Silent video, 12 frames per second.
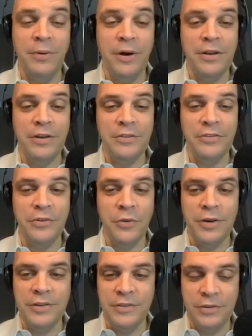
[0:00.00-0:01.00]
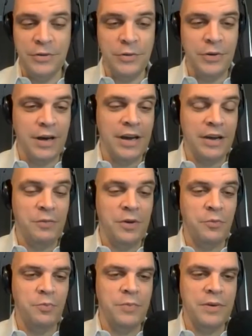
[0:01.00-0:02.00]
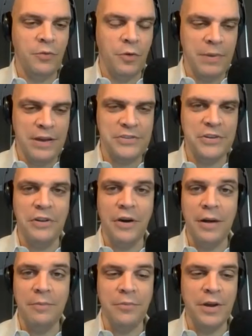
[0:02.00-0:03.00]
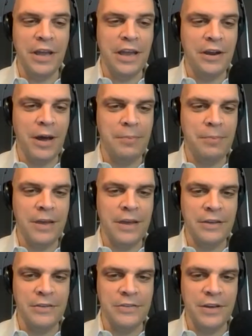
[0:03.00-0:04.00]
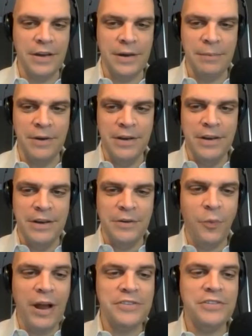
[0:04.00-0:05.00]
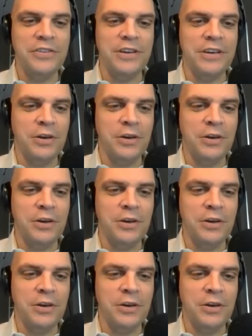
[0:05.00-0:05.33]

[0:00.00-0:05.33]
part of your story too, and we'd be remiss in not bringing it up, is wrestling.